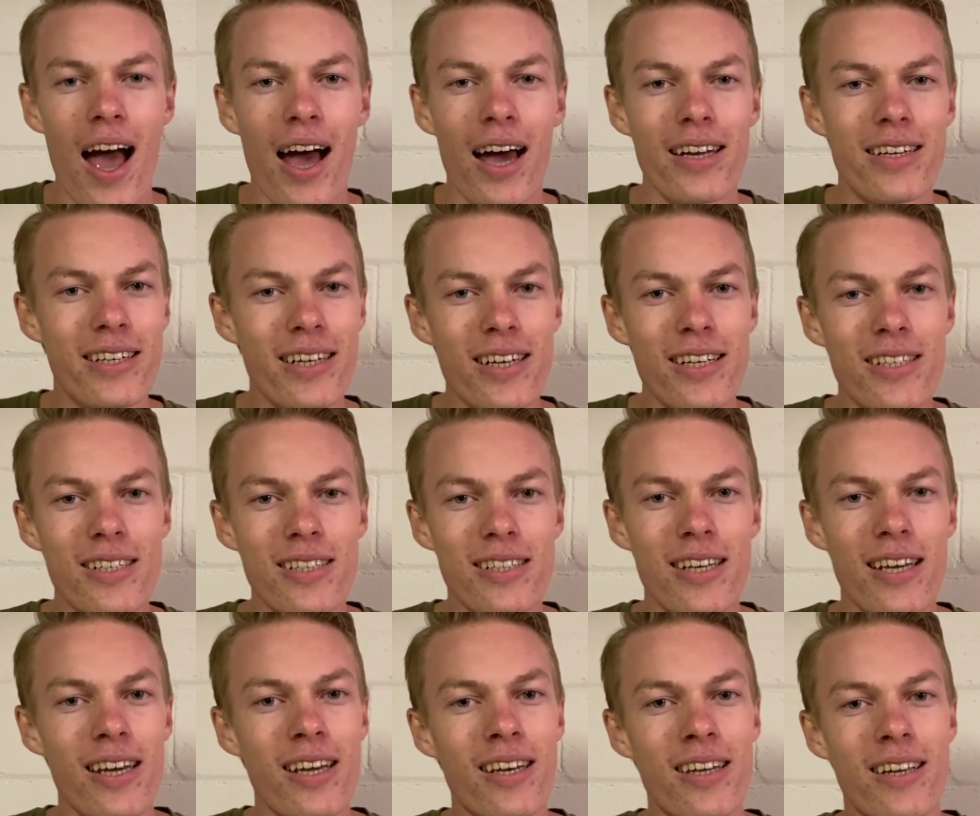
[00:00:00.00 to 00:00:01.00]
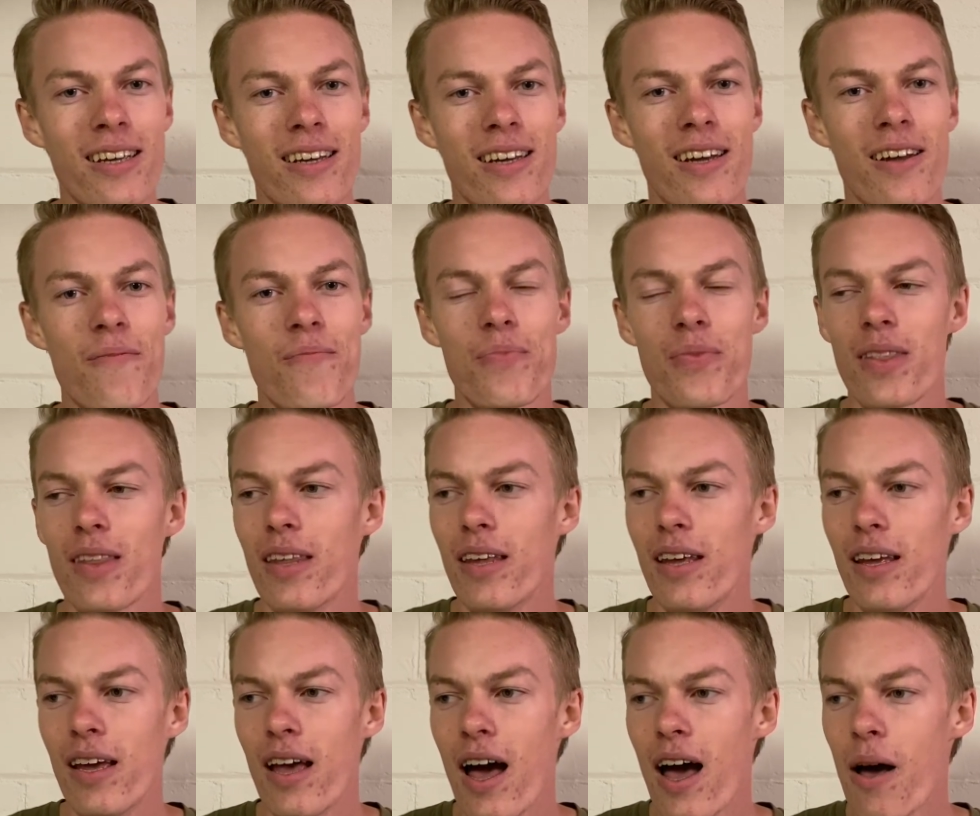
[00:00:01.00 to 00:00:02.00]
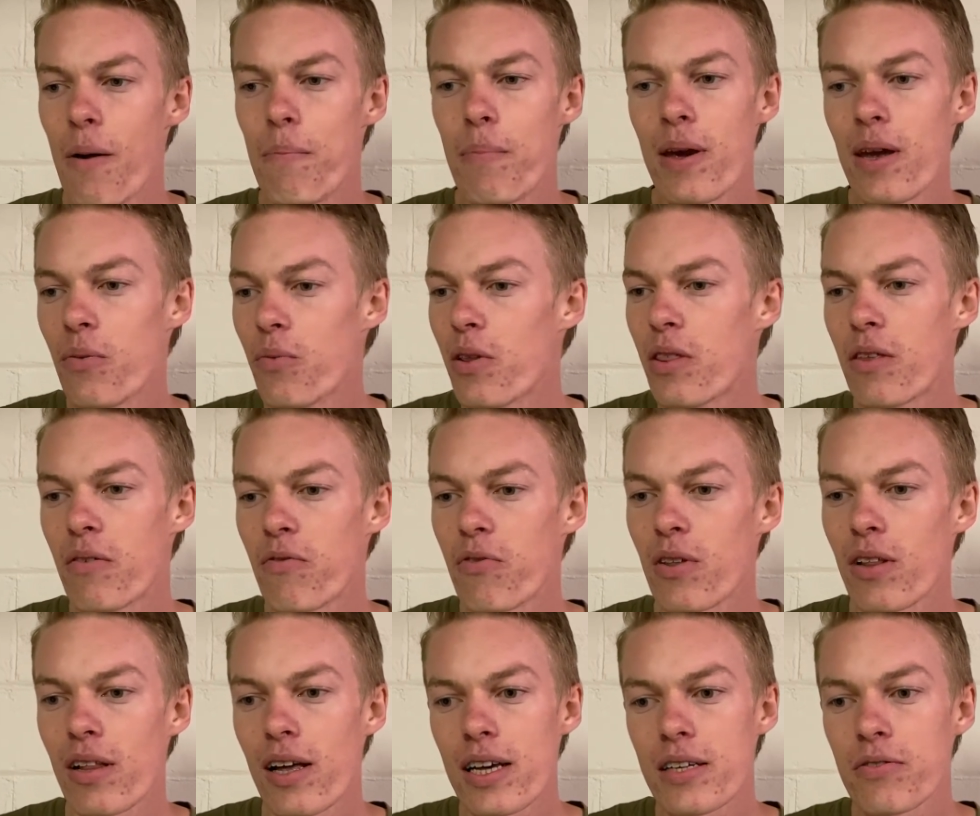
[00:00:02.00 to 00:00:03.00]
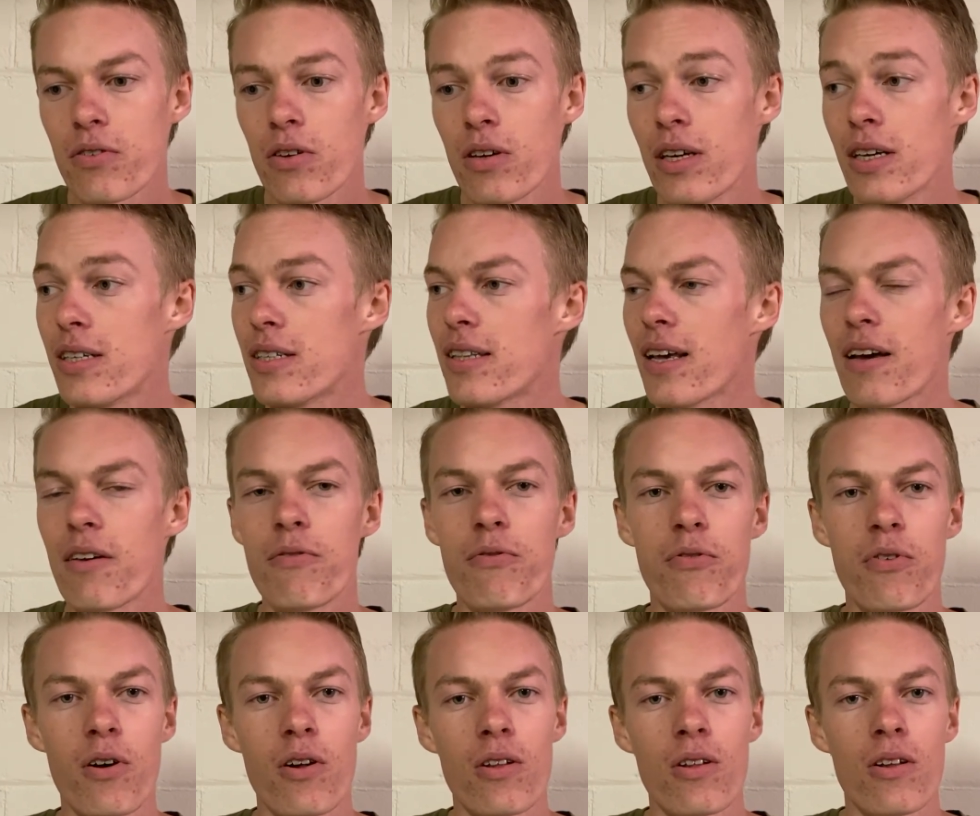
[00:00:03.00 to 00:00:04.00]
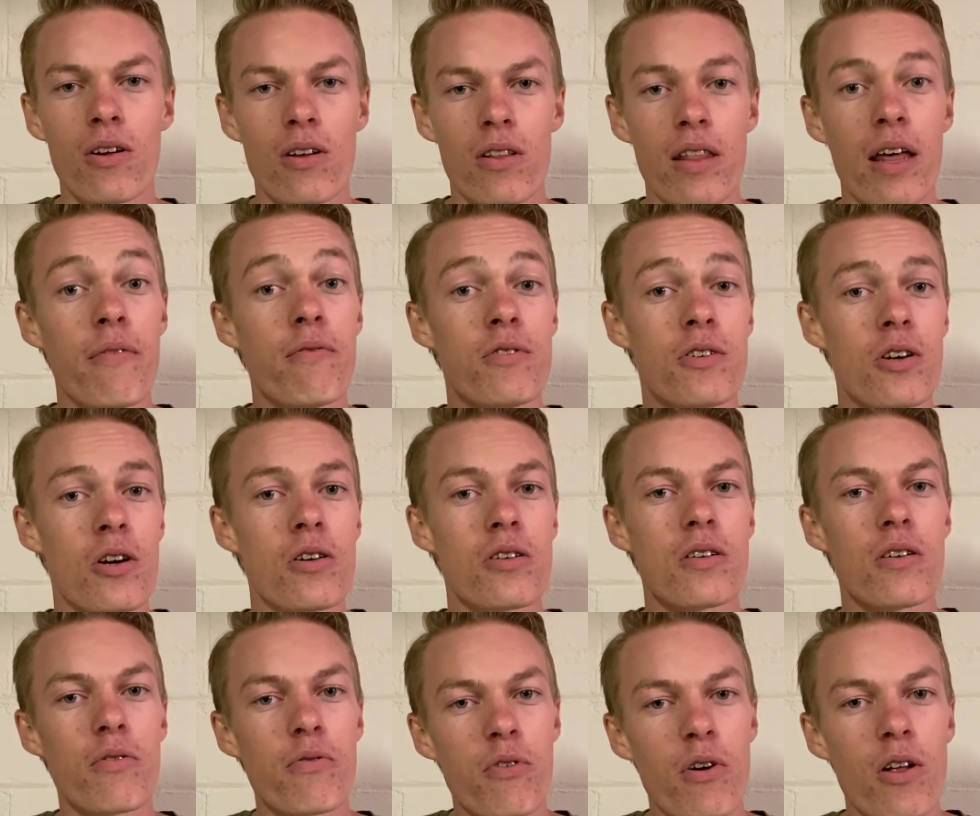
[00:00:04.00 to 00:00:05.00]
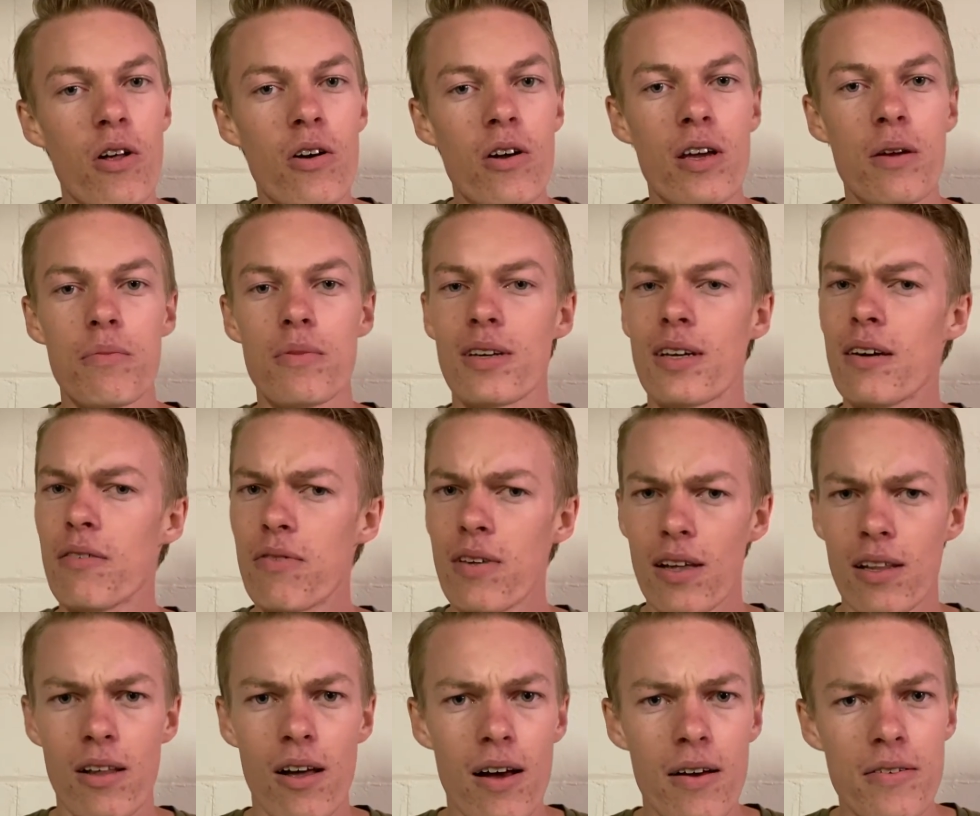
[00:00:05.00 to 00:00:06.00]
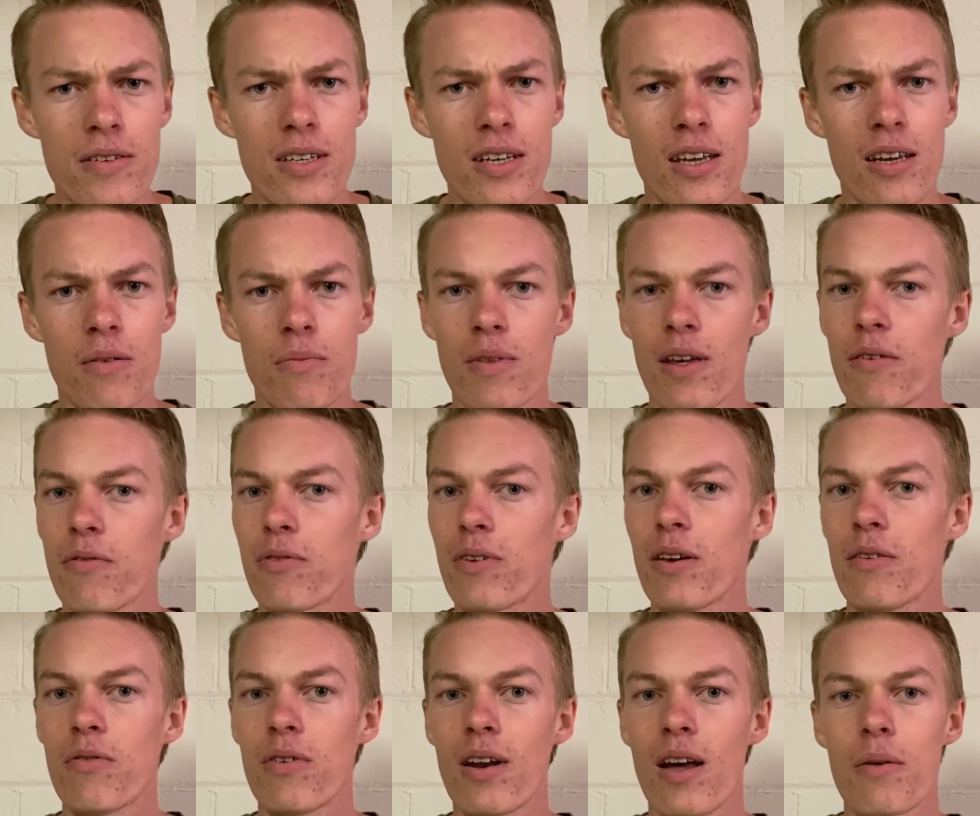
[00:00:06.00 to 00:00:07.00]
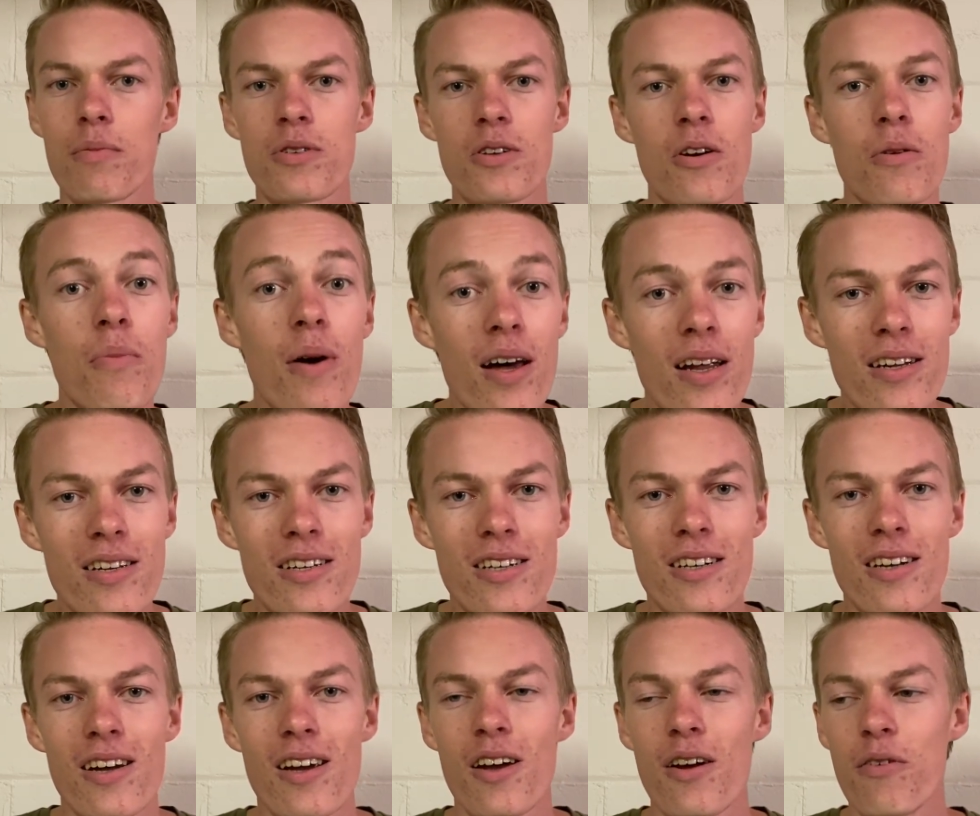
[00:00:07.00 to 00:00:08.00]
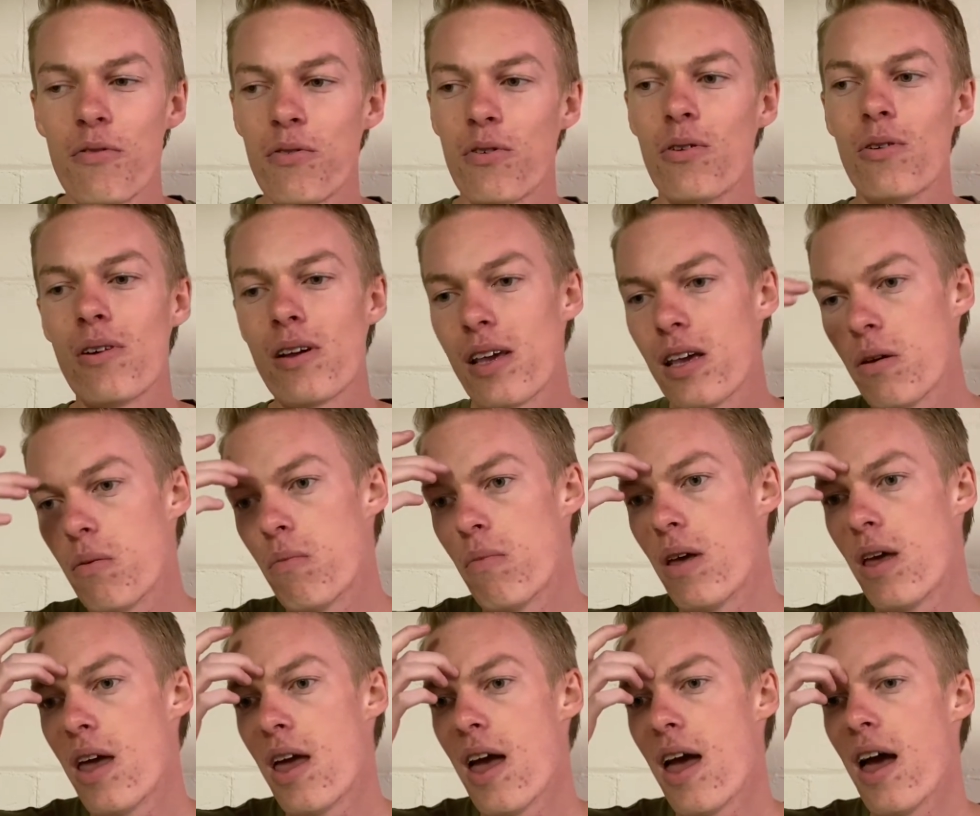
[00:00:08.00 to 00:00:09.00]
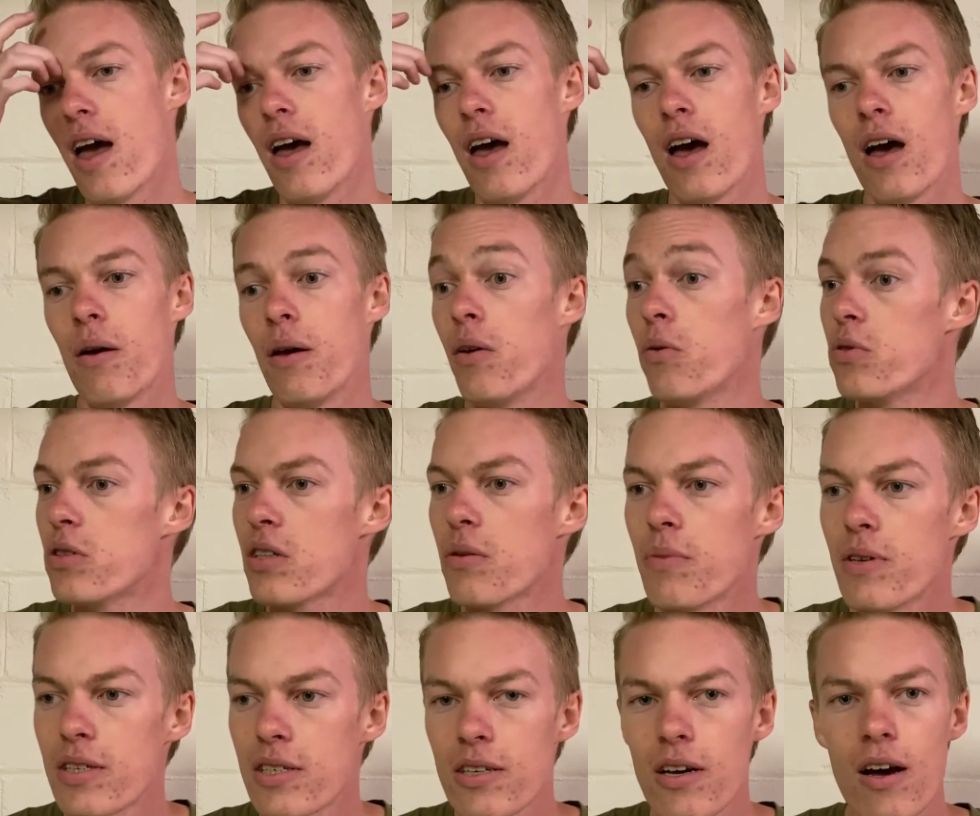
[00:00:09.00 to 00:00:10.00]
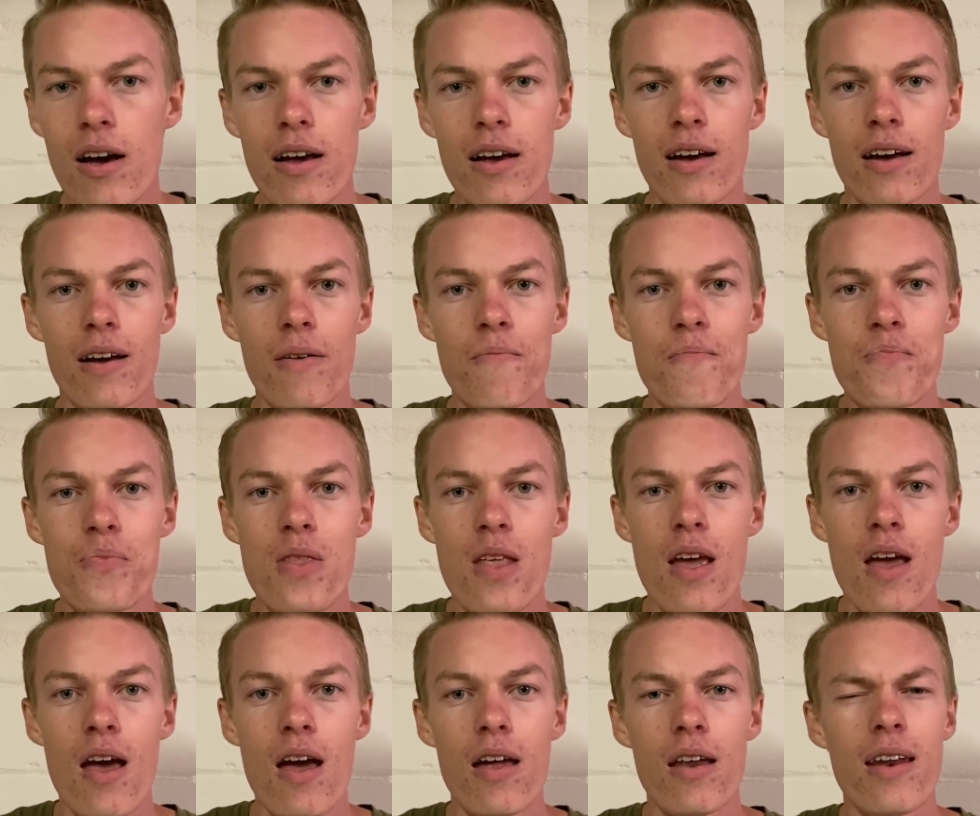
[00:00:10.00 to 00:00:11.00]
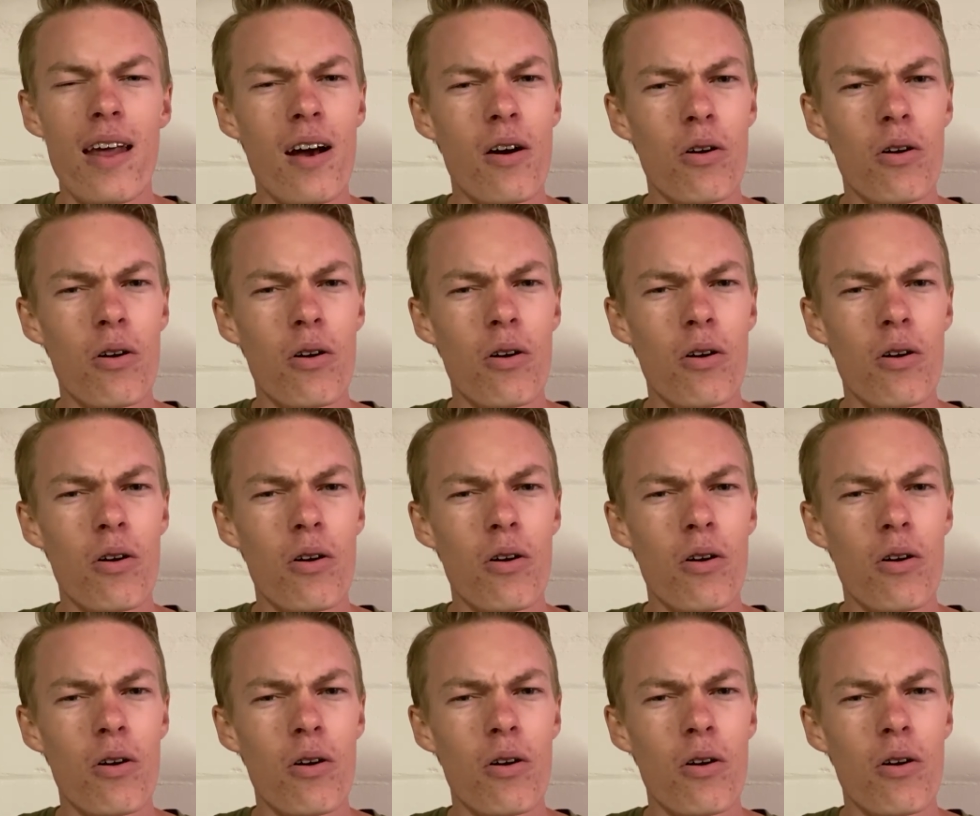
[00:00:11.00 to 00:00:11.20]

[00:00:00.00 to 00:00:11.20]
Jesus had been with them for the last few years. They've chosen to follow him, to give their lives to him. They've given up so much for him. He was the Messiah. And now